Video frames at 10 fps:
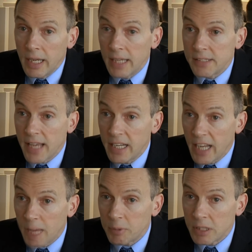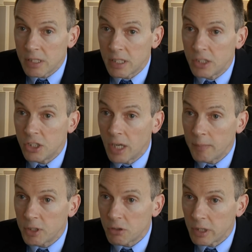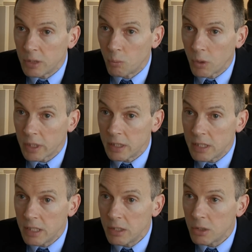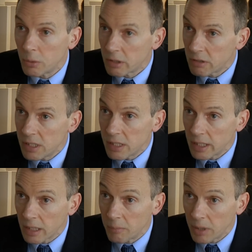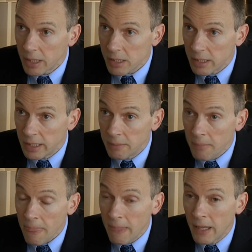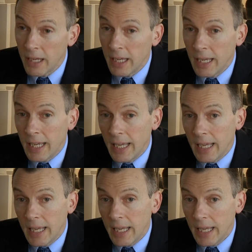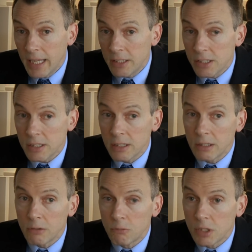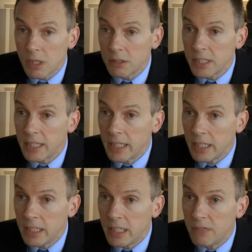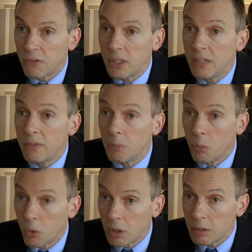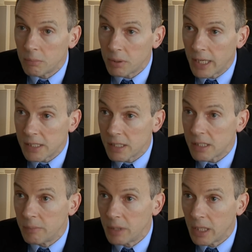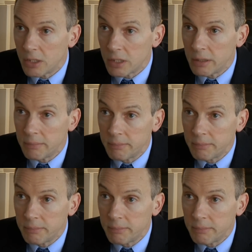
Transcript: As that happens, the geometry will continue to increase in complexity. Hence, resulting in a need for even more plastic simulation.